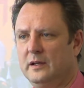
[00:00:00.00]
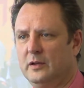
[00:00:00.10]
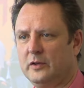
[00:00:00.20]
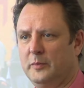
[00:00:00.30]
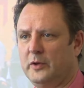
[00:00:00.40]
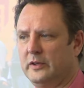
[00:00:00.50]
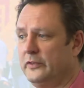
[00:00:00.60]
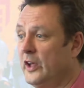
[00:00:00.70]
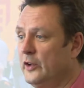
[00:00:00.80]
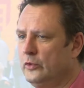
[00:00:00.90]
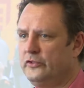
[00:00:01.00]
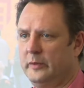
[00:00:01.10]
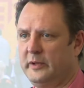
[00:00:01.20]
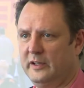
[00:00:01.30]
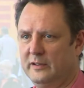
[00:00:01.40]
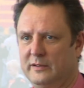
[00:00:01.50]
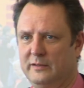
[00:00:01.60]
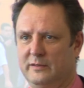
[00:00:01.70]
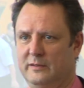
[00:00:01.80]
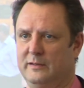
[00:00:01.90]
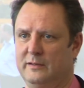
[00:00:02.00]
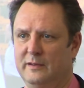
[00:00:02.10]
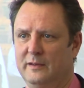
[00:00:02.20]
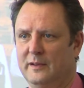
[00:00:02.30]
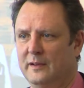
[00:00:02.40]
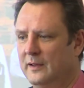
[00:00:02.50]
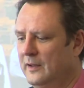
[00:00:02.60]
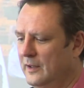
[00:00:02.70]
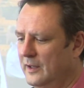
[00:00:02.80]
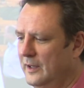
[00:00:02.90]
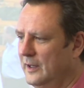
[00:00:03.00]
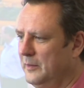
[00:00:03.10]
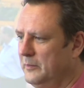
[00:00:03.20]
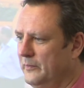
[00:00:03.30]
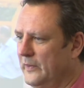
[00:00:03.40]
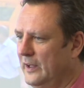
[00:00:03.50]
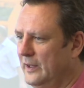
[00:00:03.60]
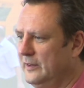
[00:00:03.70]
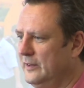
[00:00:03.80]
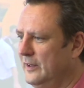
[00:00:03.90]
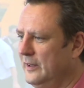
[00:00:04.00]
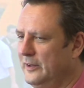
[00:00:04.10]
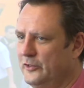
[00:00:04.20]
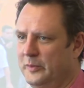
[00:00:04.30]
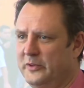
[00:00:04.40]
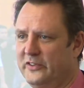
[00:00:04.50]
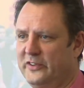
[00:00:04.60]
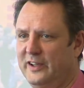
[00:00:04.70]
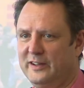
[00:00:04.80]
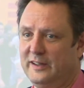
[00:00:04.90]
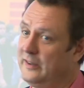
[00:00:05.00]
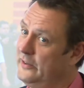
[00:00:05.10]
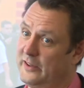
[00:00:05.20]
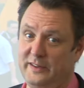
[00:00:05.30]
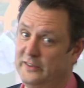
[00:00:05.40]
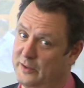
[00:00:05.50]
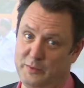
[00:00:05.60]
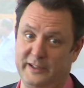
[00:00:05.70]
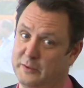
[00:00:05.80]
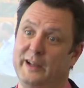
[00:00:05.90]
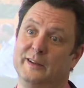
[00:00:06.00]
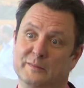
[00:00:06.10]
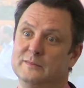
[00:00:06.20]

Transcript: locomotives to Germany. And the Germans are saying that these are really great.